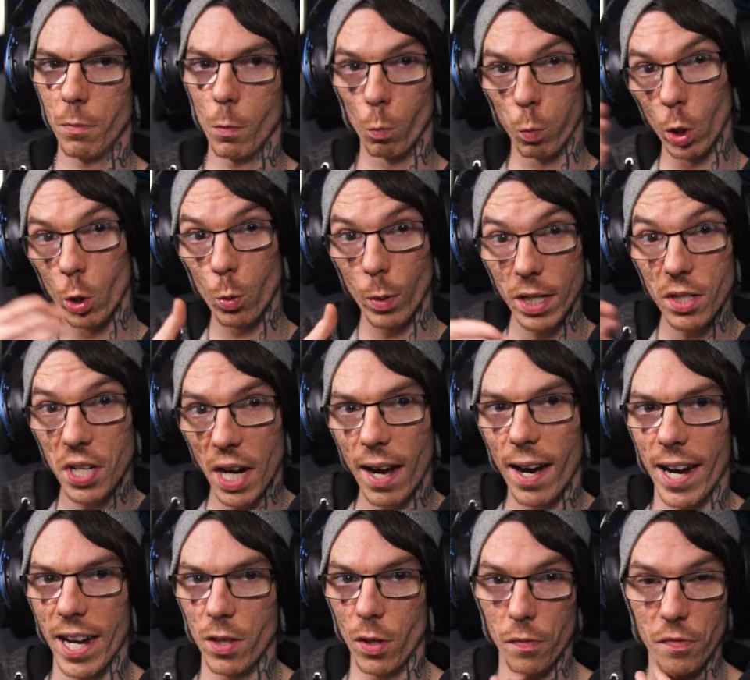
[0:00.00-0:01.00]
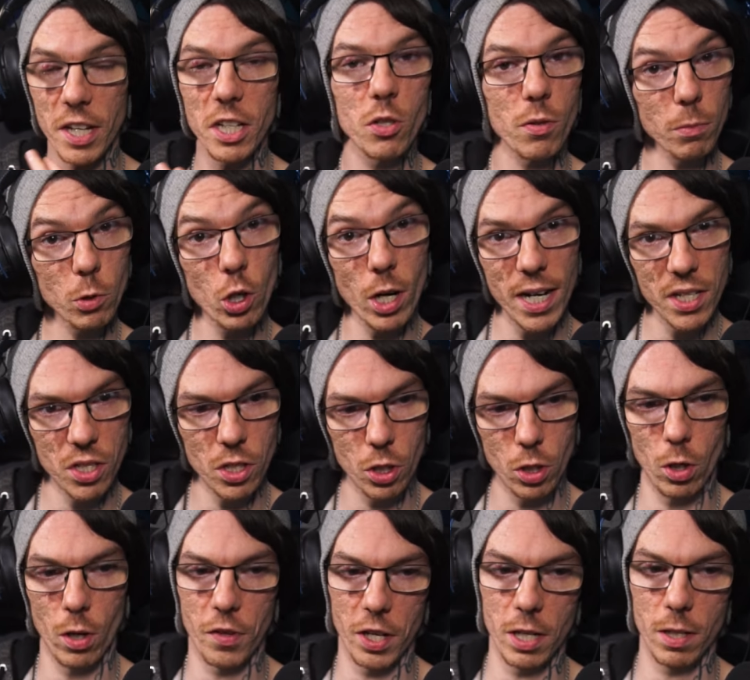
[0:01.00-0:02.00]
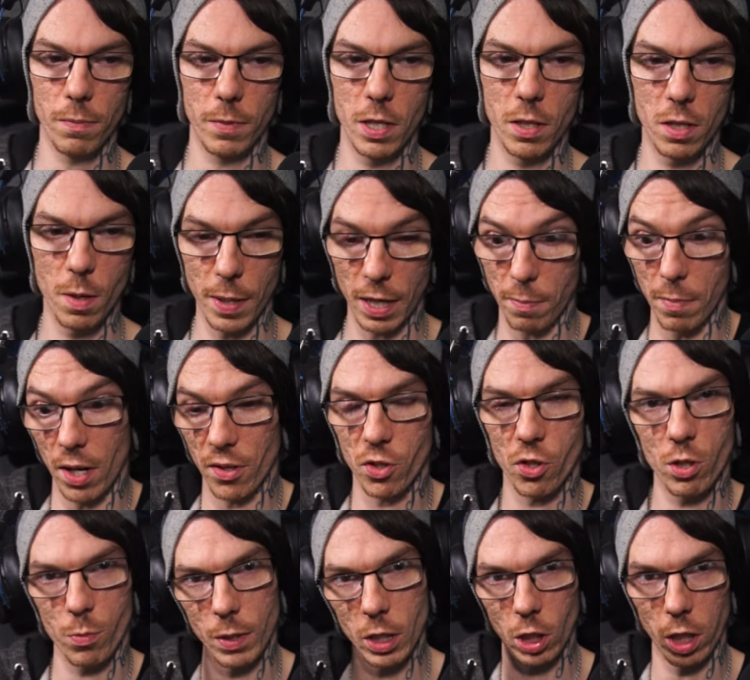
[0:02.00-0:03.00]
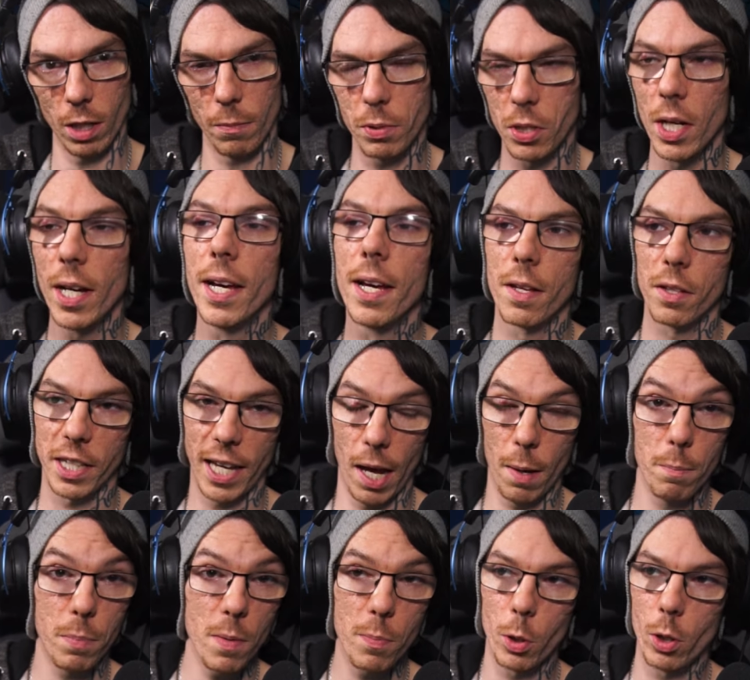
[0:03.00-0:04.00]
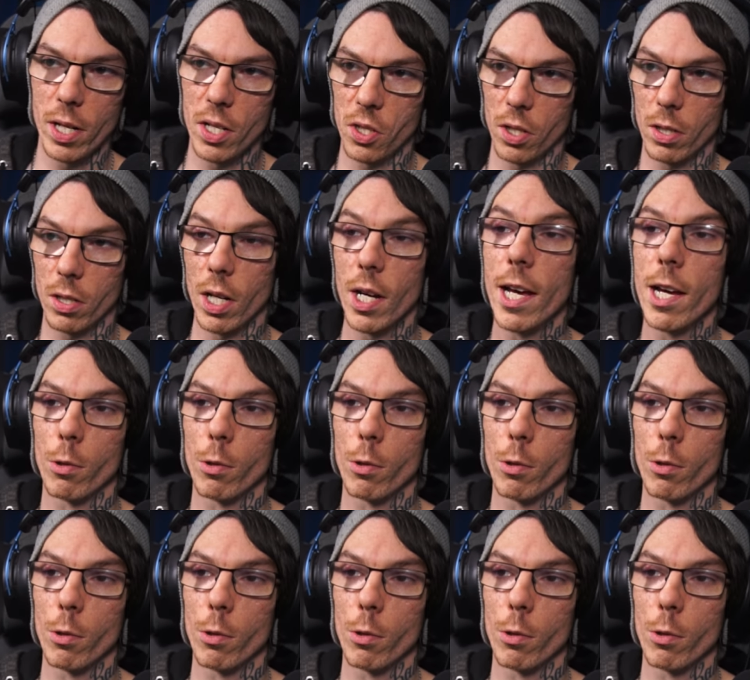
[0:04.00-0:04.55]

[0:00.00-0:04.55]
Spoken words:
Wu and Tai, the things from Crisis Core, the big monsters with the clubs, can be poisoned.